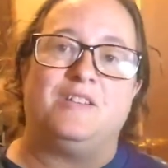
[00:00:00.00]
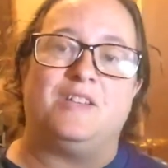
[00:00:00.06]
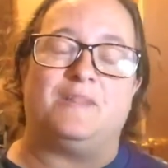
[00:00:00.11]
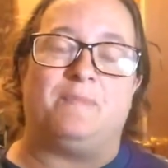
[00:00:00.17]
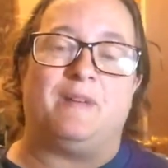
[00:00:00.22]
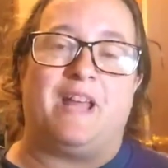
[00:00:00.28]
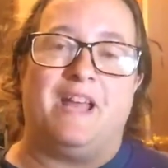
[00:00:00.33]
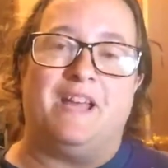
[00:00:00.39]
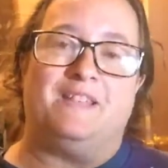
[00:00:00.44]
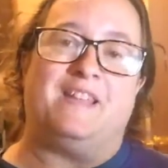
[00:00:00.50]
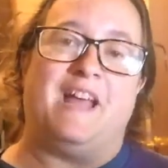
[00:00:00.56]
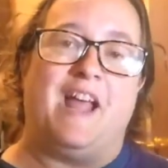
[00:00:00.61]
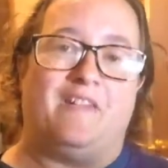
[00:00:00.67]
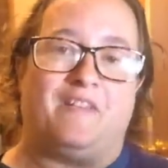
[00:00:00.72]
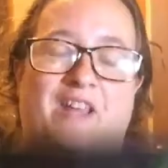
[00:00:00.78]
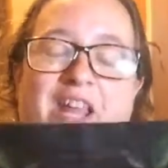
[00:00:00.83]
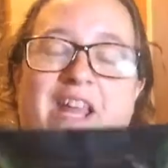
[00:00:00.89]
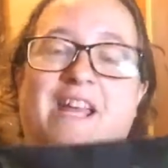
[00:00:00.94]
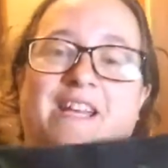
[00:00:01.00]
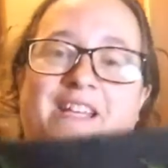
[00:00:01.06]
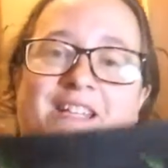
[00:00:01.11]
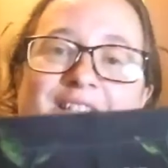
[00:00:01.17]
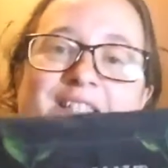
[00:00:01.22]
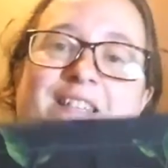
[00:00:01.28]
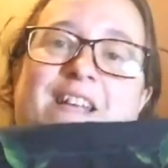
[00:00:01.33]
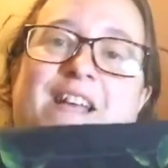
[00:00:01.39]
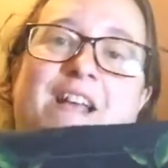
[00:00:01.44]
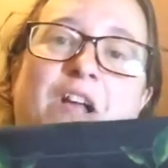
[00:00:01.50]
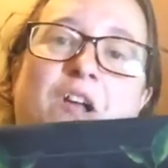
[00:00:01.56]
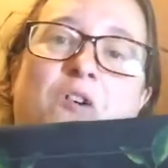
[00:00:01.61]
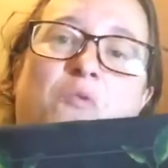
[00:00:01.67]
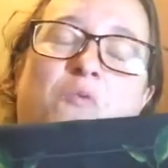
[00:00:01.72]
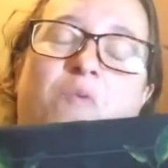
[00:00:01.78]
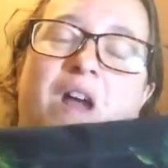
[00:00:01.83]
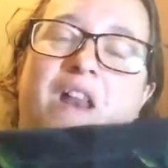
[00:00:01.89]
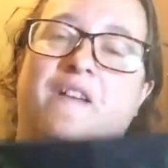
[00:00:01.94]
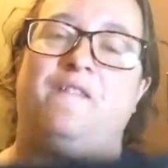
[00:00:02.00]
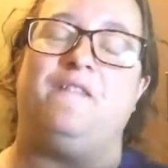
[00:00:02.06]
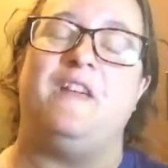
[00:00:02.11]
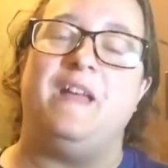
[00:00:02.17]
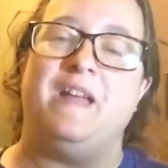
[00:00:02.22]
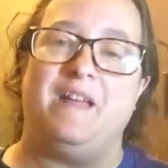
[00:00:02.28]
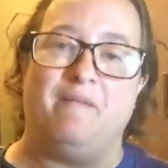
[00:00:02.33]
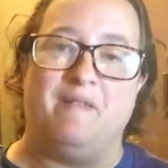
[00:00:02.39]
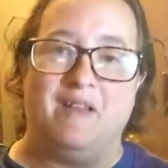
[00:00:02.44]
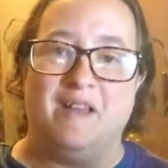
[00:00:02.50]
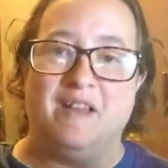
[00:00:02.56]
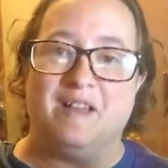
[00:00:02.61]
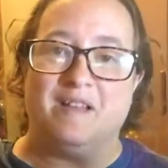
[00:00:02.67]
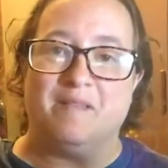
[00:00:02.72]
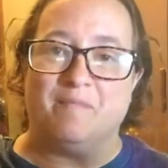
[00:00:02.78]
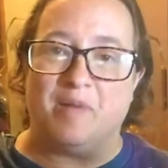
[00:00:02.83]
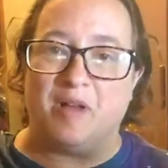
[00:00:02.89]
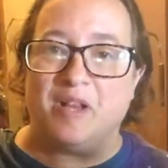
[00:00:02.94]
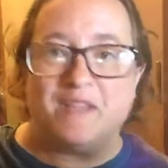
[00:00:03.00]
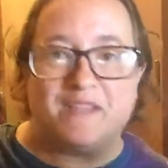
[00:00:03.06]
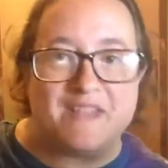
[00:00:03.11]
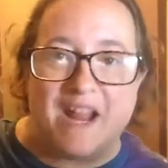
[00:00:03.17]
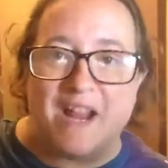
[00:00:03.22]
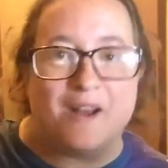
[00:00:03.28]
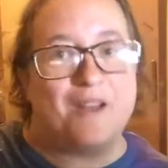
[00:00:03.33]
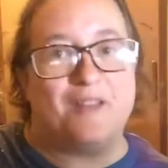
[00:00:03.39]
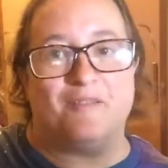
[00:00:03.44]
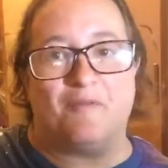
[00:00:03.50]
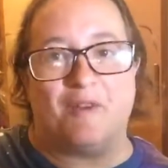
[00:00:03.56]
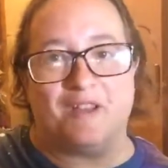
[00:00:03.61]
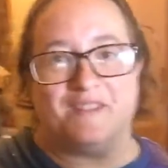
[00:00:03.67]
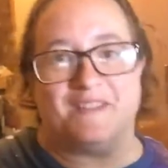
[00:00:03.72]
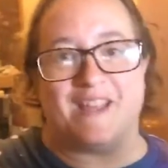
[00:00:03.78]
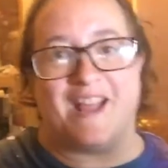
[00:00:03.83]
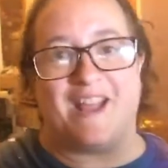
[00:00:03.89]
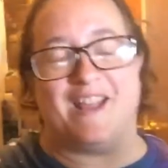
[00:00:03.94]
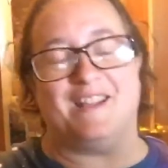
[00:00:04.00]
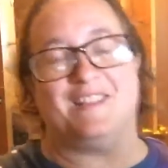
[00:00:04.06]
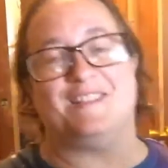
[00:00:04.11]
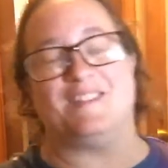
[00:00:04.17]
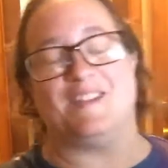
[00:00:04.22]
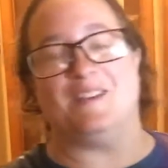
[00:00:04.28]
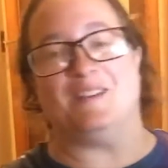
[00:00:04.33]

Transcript: Just because I had kids, what if they put a stain on the one side?